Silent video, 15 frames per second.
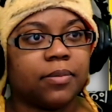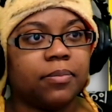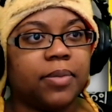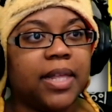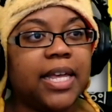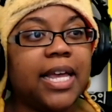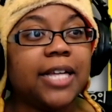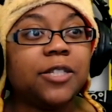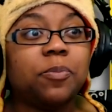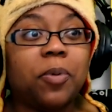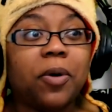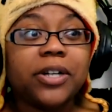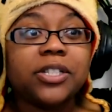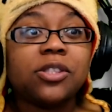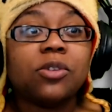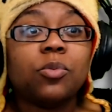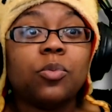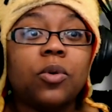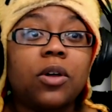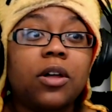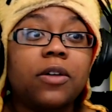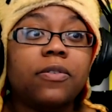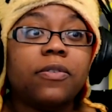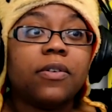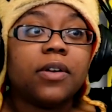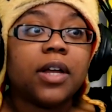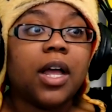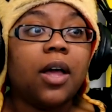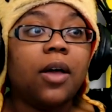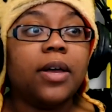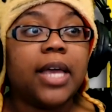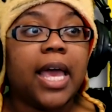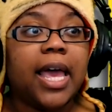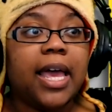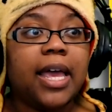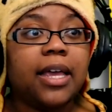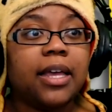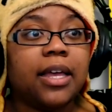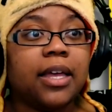Play as Boris the Wolf. Okay.